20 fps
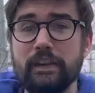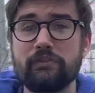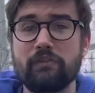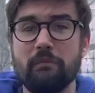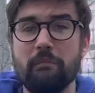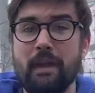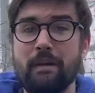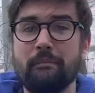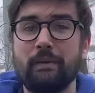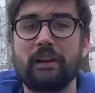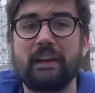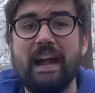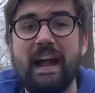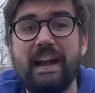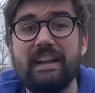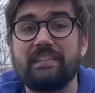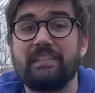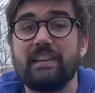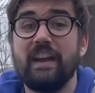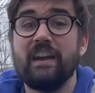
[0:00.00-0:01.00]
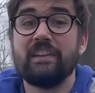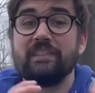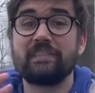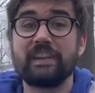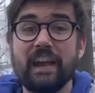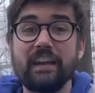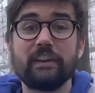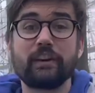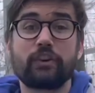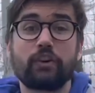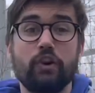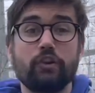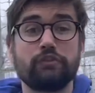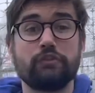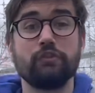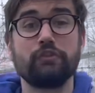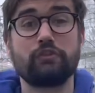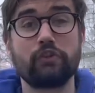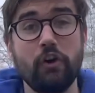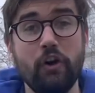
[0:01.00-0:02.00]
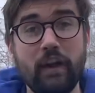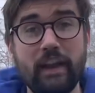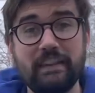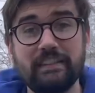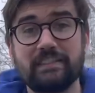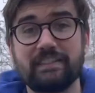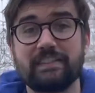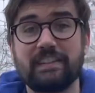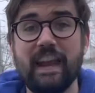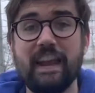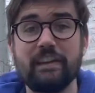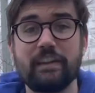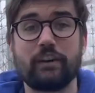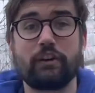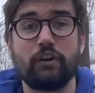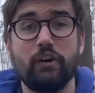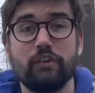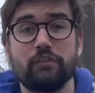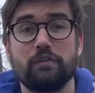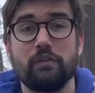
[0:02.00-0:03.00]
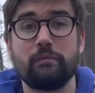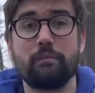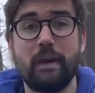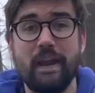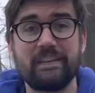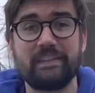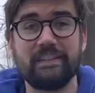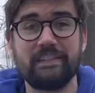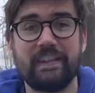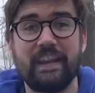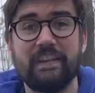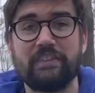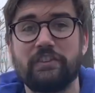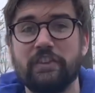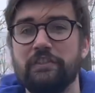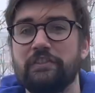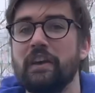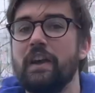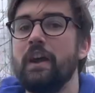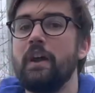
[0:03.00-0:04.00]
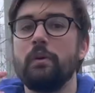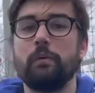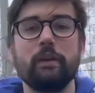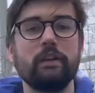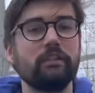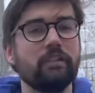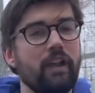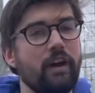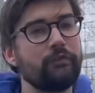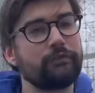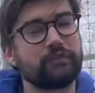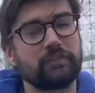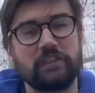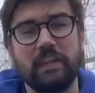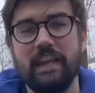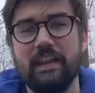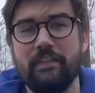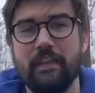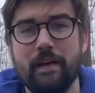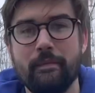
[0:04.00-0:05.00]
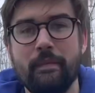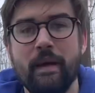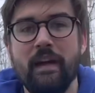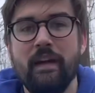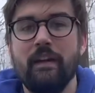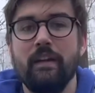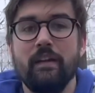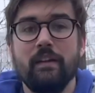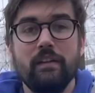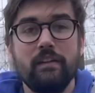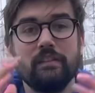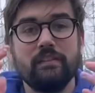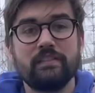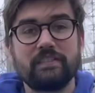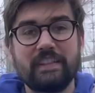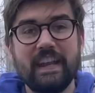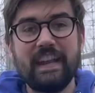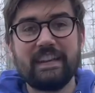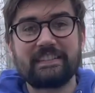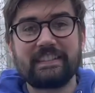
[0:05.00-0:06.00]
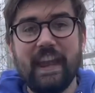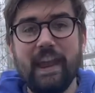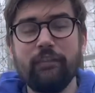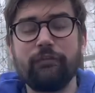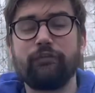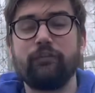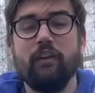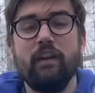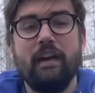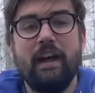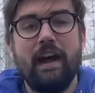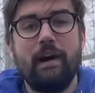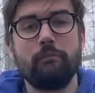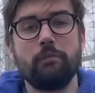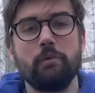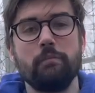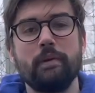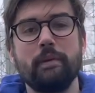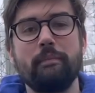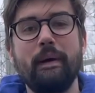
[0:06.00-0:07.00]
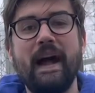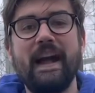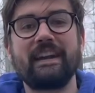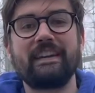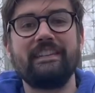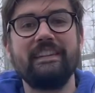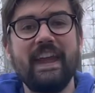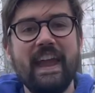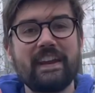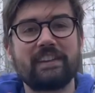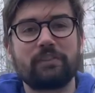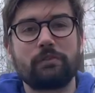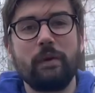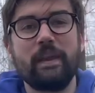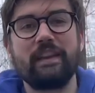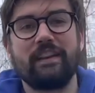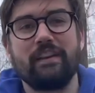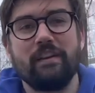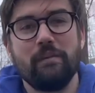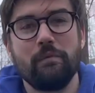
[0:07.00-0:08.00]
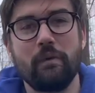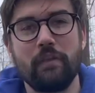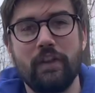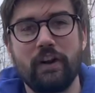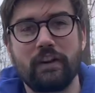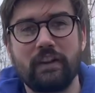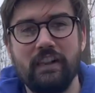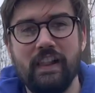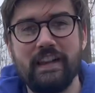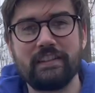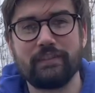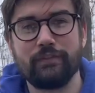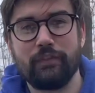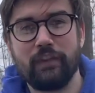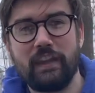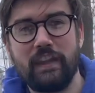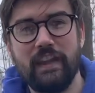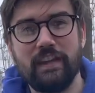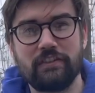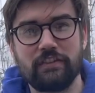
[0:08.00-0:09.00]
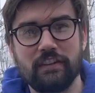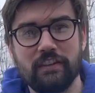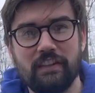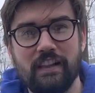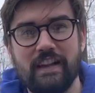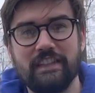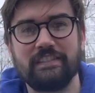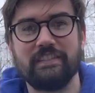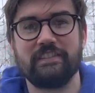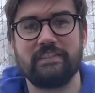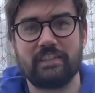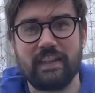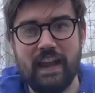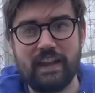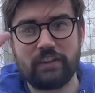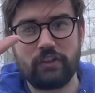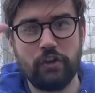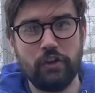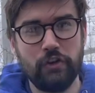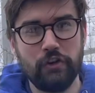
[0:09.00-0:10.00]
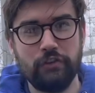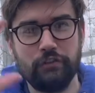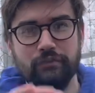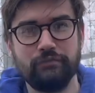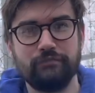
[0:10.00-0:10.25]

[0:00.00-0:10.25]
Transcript: remember, guys, send across your drawings, send across your presentations. We love seeing them. Stay safe, and we'll be back next week with our classification classes. Thank you.